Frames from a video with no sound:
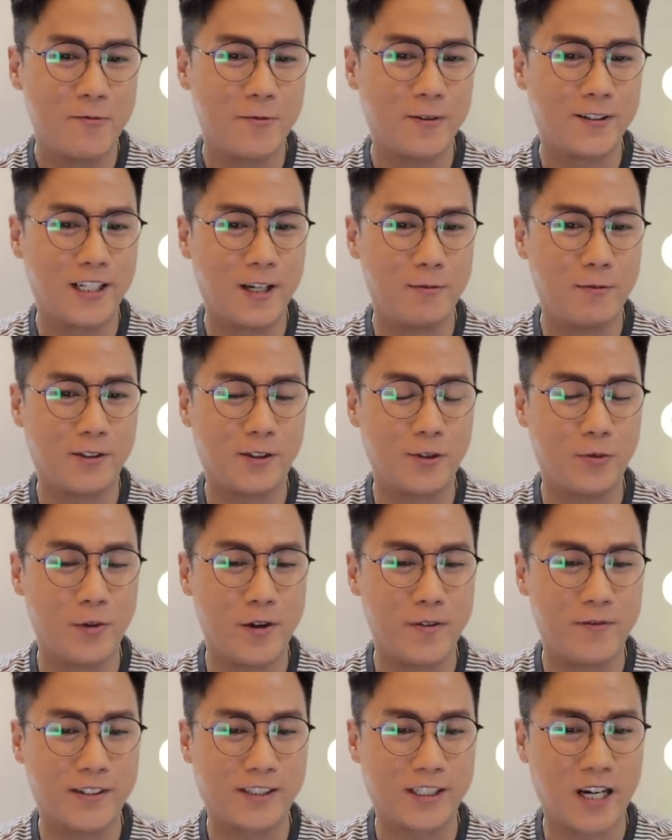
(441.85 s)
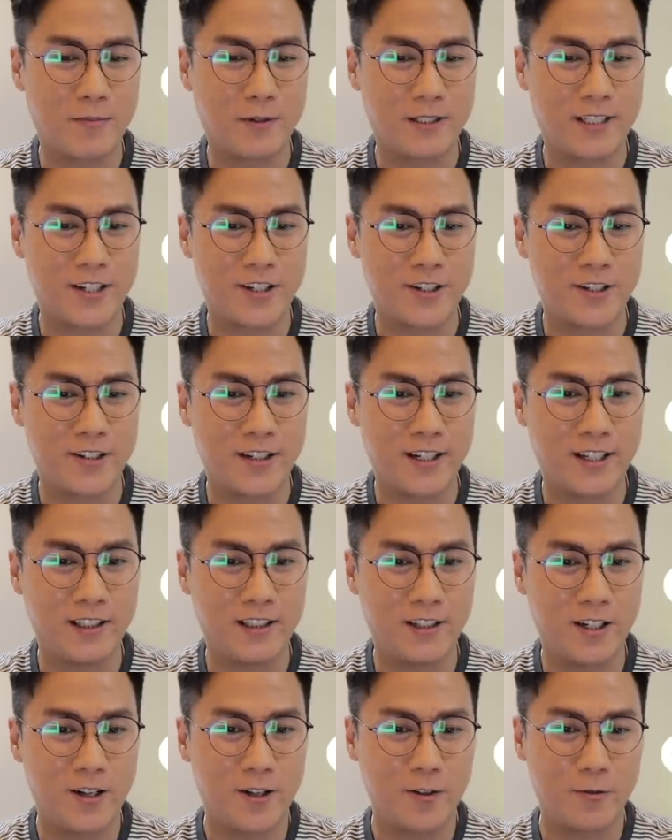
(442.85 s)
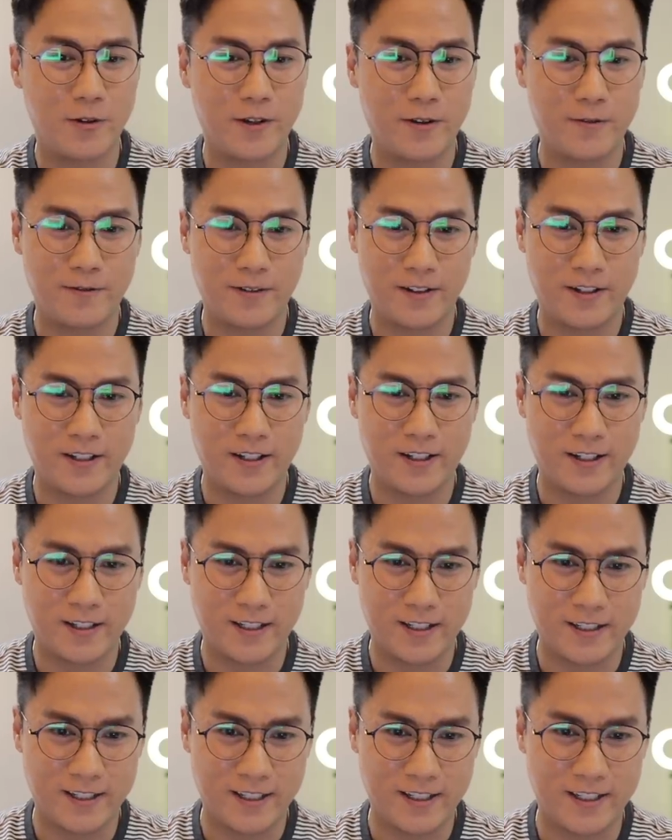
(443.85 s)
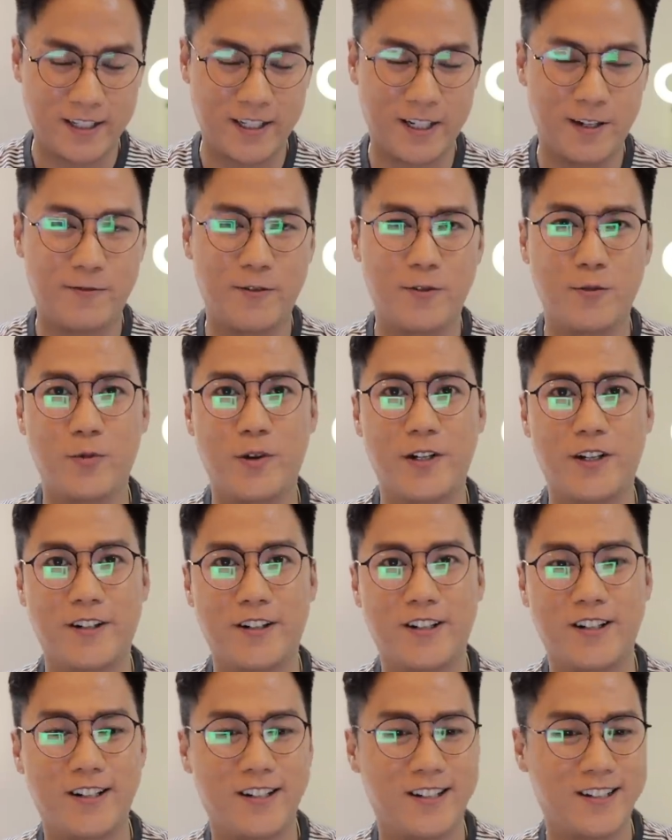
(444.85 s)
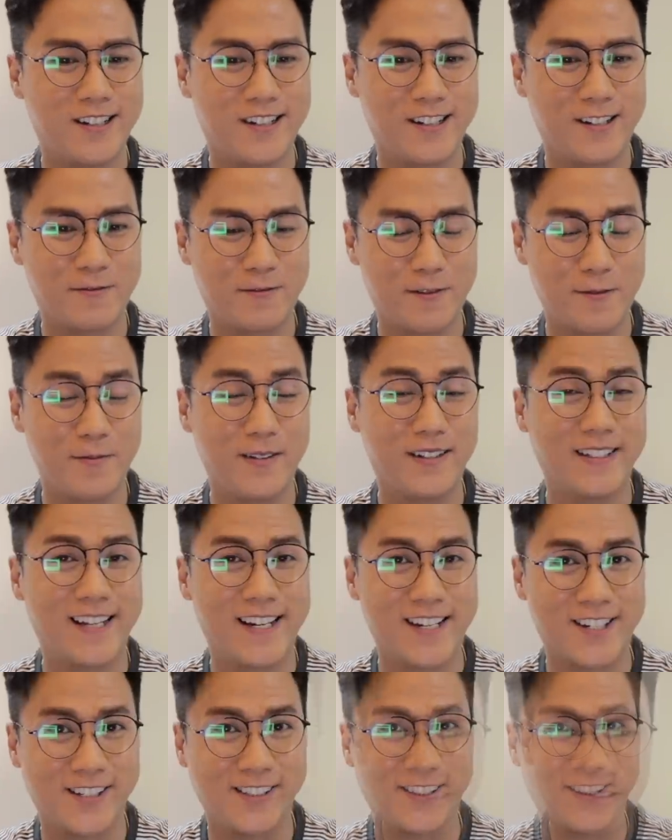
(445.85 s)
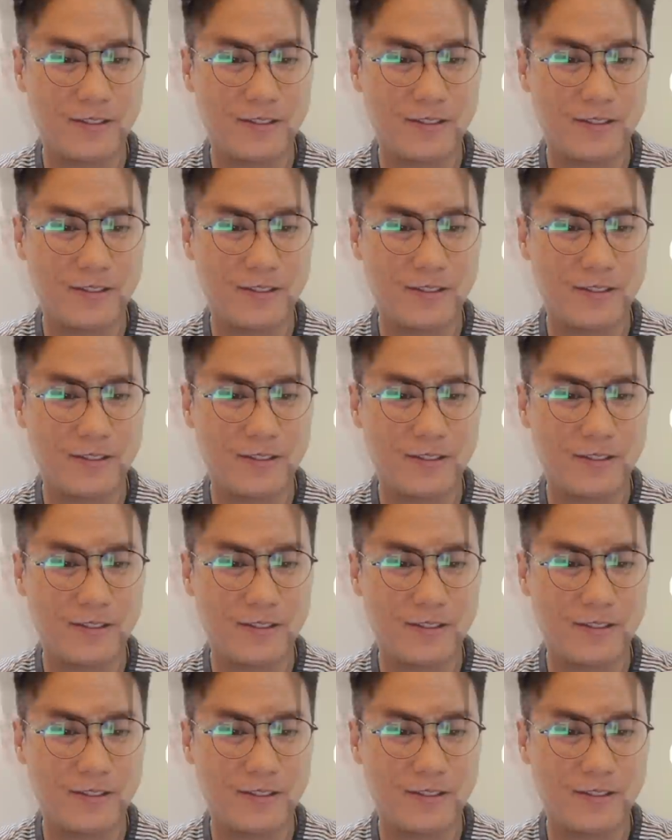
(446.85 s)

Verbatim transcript: was able to win this competition along with uh, another winner uh, from Malaysia.